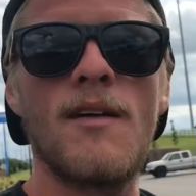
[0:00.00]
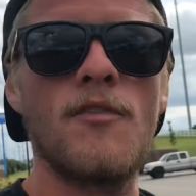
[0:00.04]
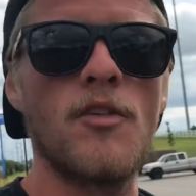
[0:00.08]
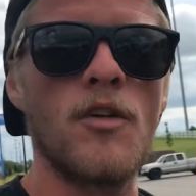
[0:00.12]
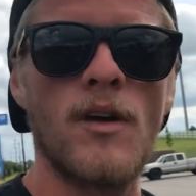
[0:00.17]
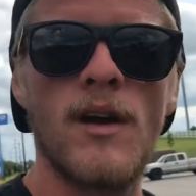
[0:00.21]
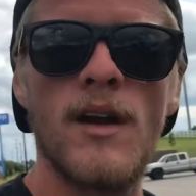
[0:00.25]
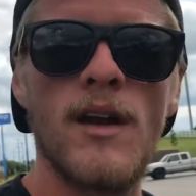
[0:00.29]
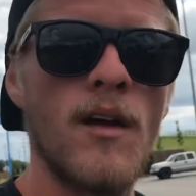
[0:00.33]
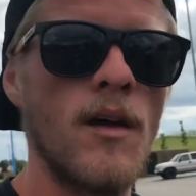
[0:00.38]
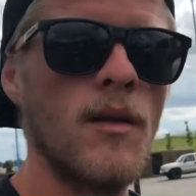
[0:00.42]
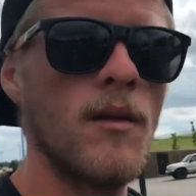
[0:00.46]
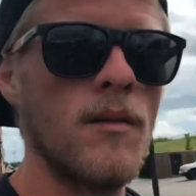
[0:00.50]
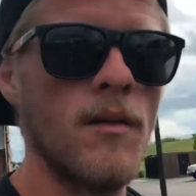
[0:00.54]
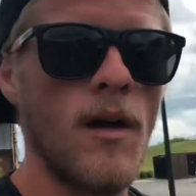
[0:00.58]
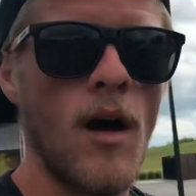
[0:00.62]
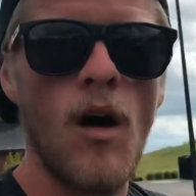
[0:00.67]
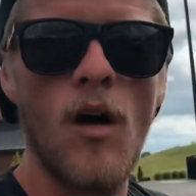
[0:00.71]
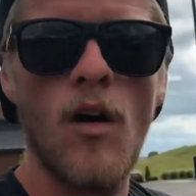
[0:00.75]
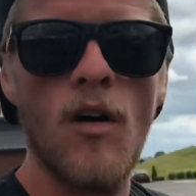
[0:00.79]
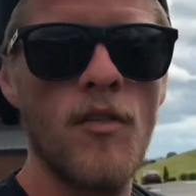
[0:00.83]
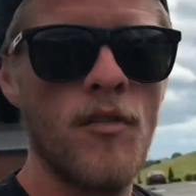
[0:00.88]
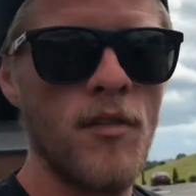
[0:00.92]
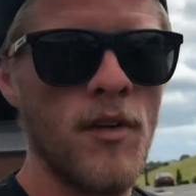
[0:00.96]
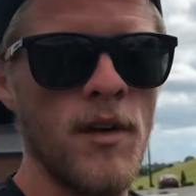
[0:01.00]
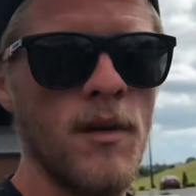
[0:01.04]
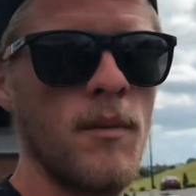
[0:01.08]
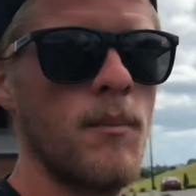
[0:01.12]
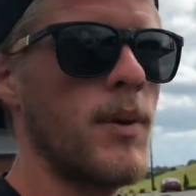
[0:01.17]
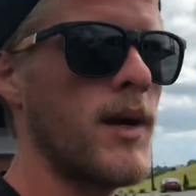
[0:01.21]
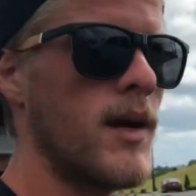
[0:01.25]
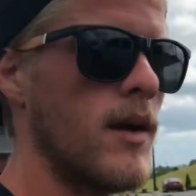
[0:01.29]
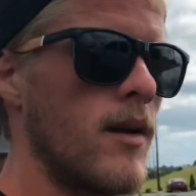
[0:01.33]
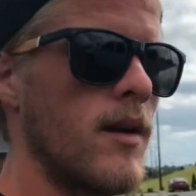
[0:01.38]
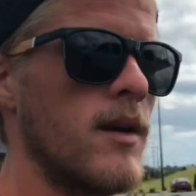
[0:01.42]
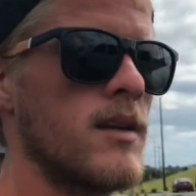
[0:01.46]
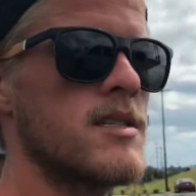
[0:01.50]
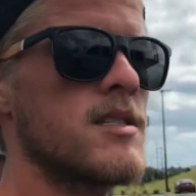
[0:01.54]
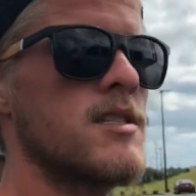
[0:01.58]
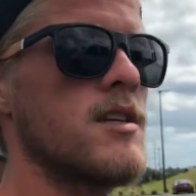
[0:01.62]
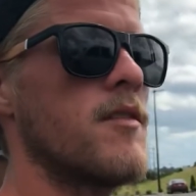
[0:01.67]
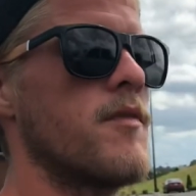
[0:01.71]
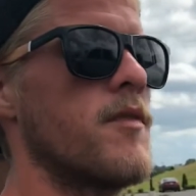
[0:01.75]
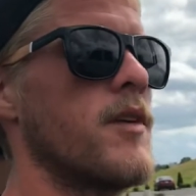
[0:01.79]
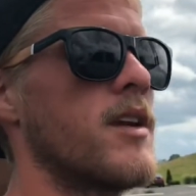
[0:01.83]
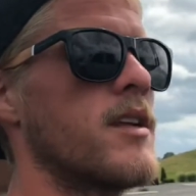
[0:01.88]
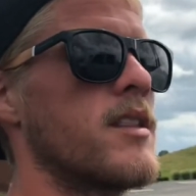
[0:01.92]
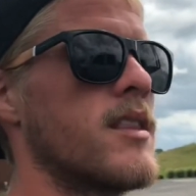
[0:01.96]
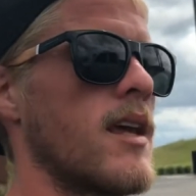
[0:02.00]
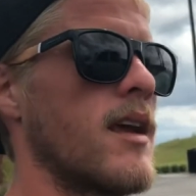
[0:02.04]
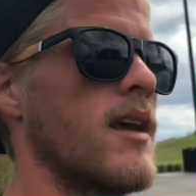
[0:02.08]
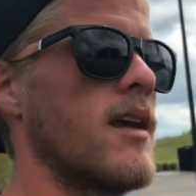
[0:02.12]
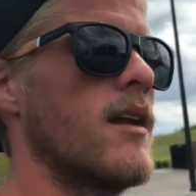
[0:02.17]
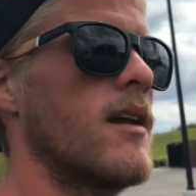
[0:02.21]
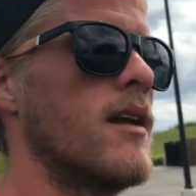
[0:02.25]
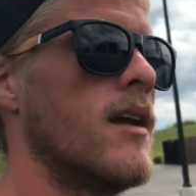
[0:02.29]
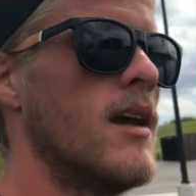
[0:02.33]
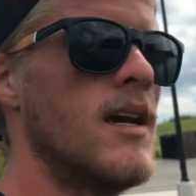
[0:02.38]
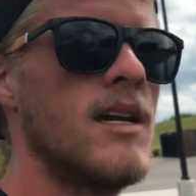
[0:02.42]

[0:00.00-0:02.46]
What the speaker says: around often, parents, stuff like that,